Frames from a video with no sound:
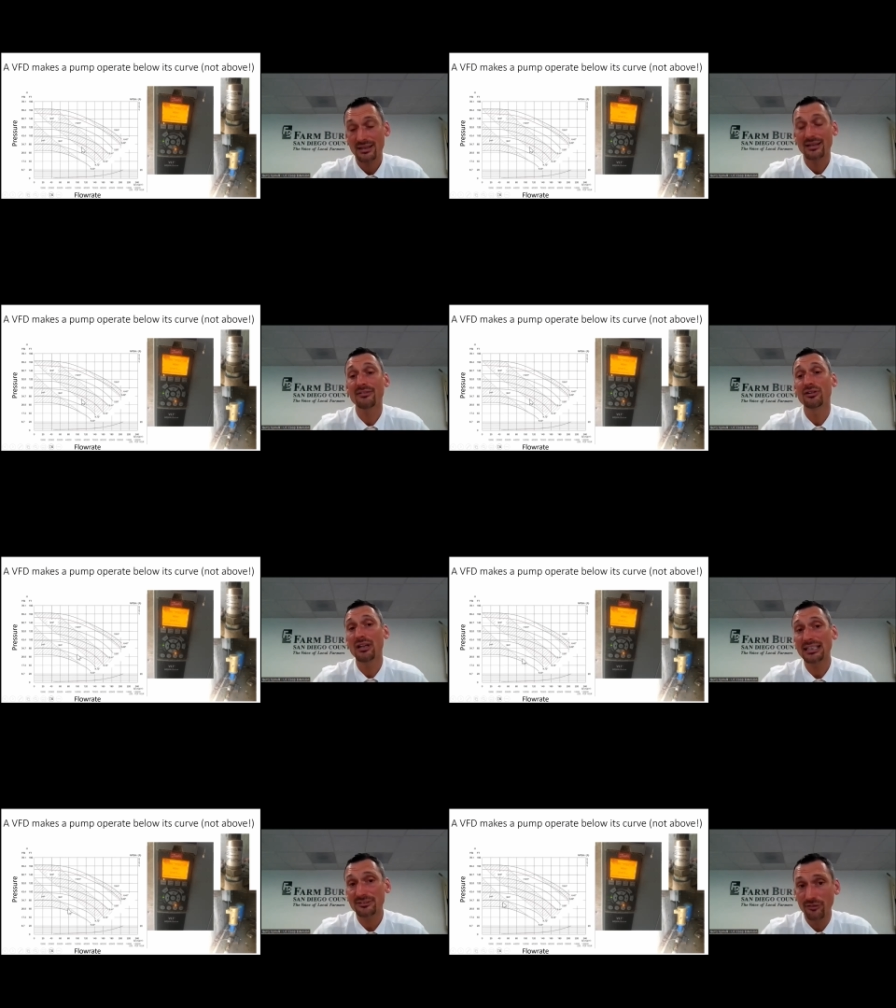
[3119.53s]
can give you
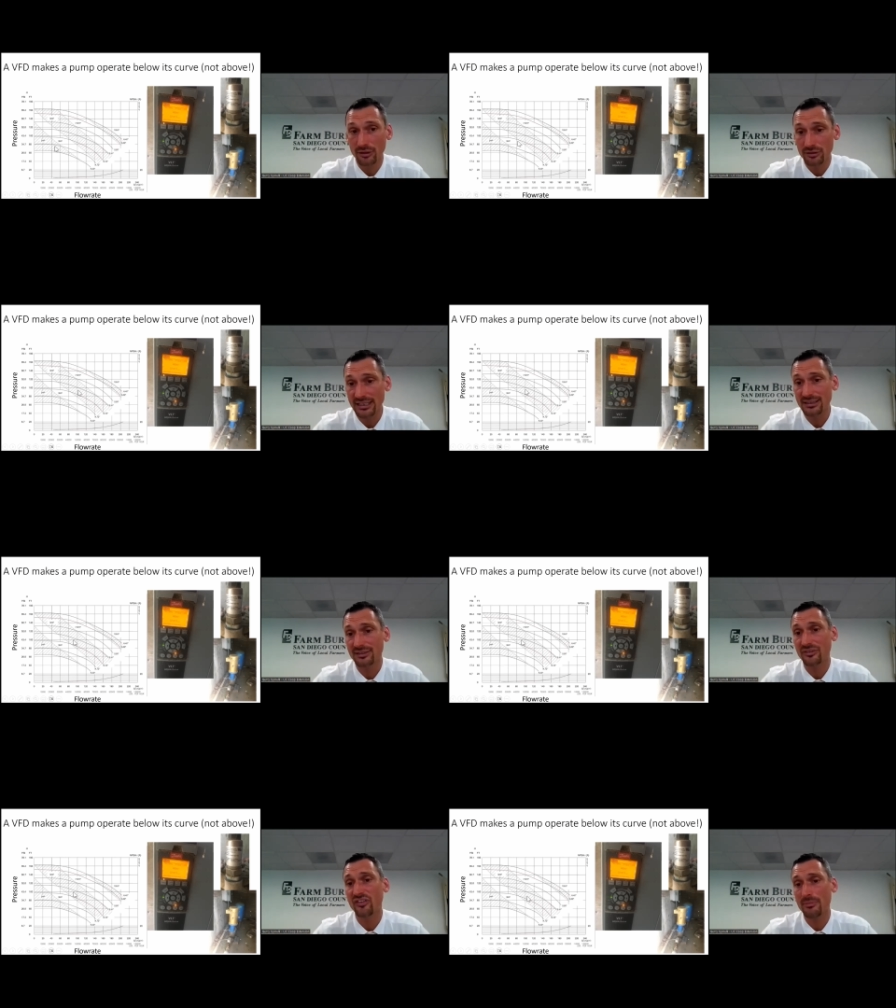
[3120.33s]
less flow rate
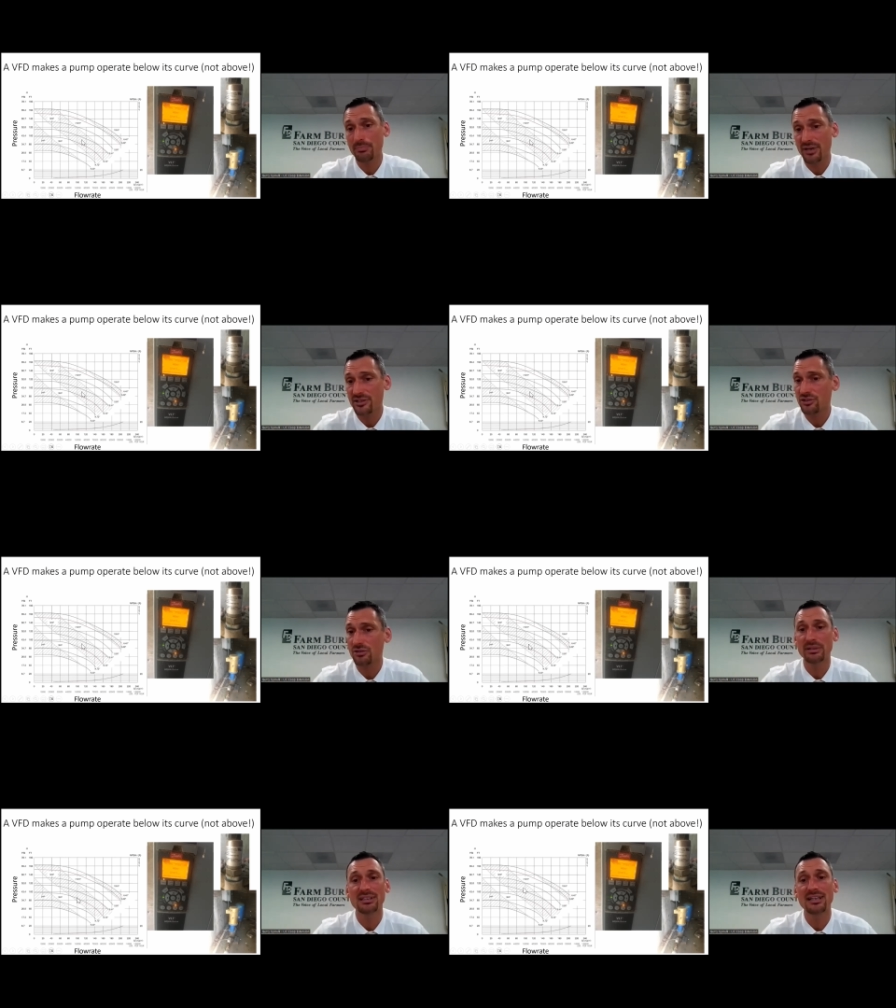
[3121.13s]
at the same
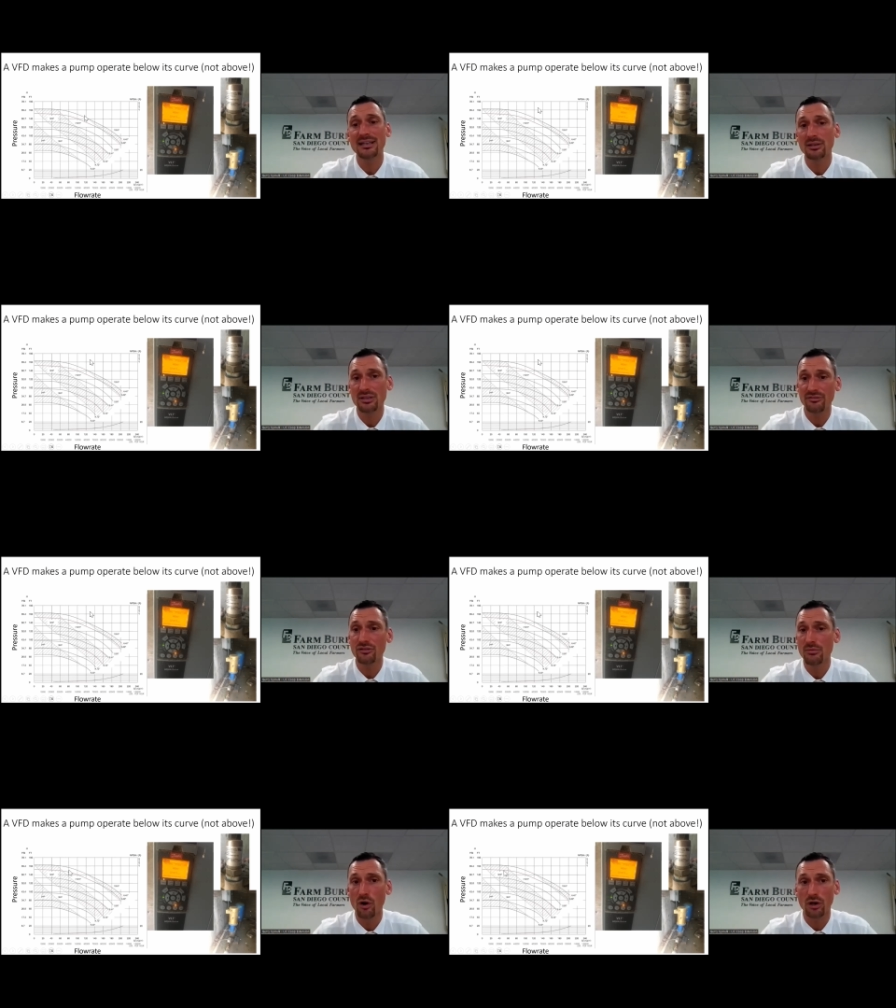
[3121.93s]
pressure, but it cannot
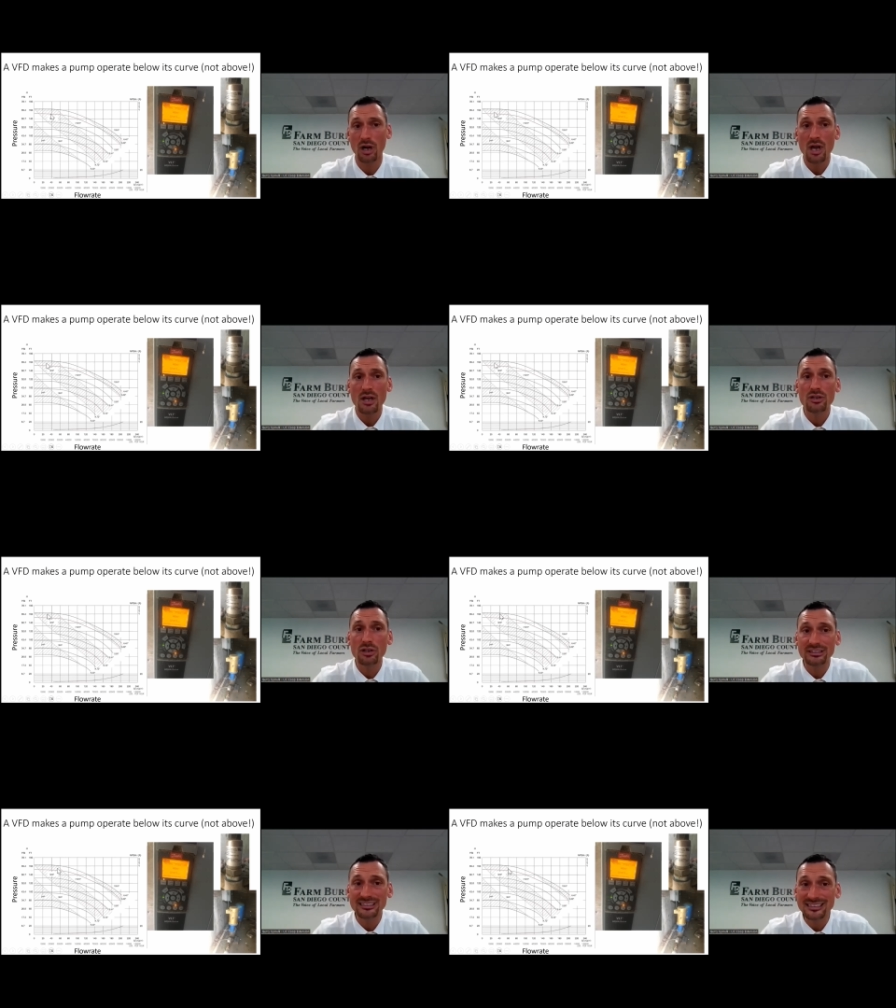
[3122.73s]
give you more.
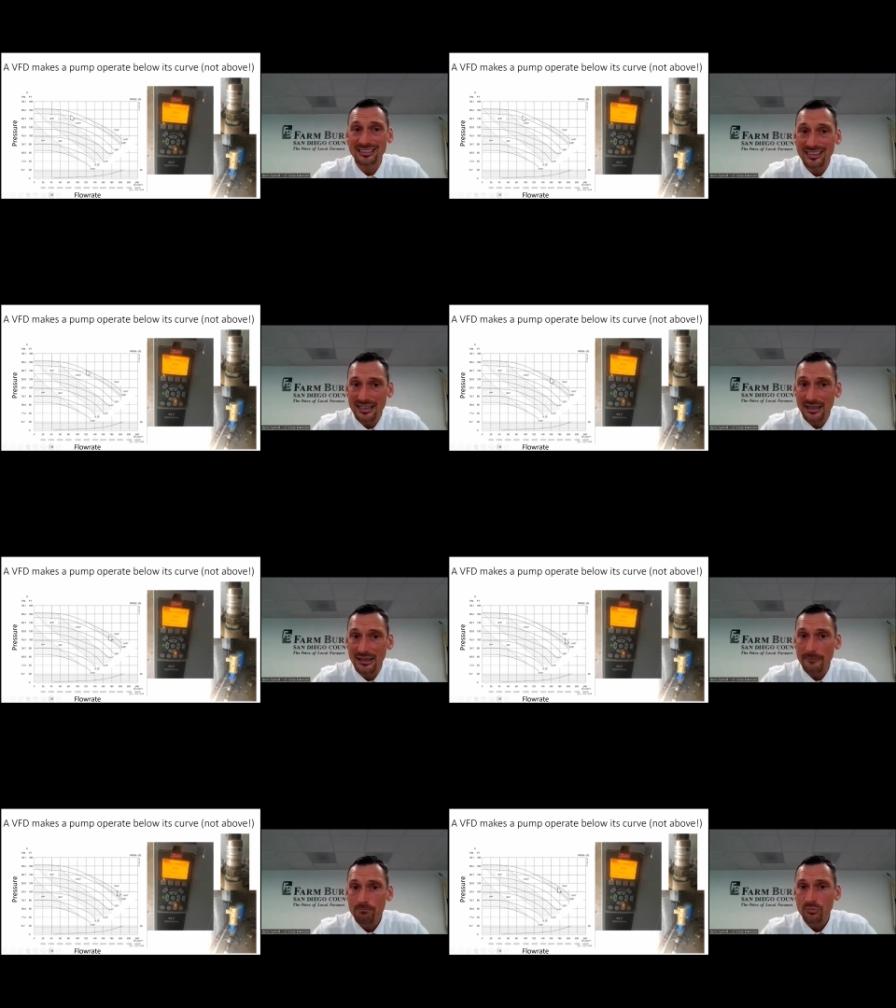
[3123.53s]
You're
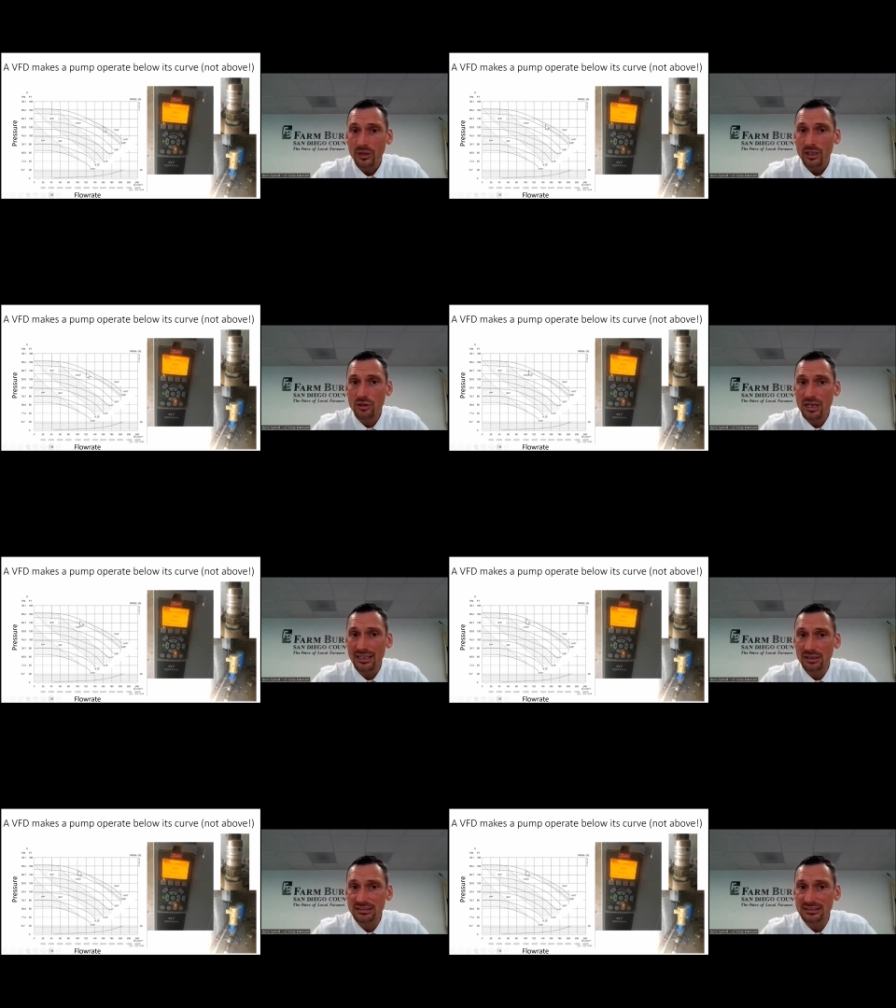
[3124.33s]
still, you
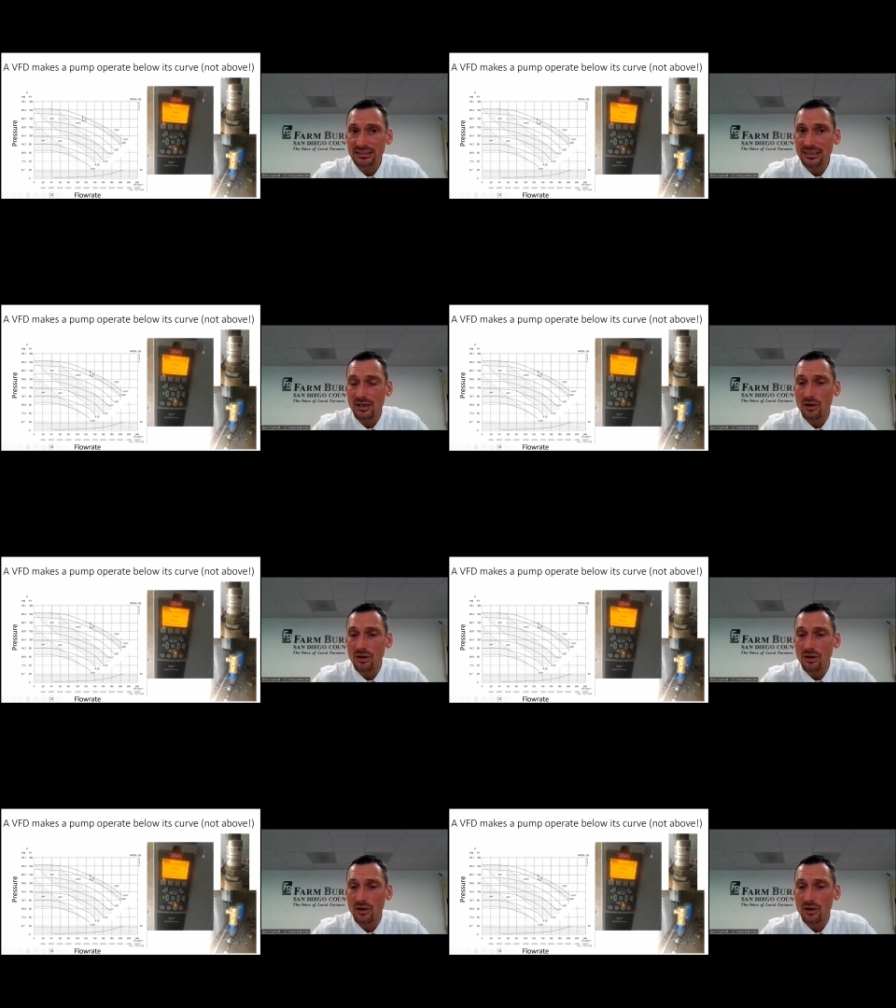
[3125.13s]
cannot still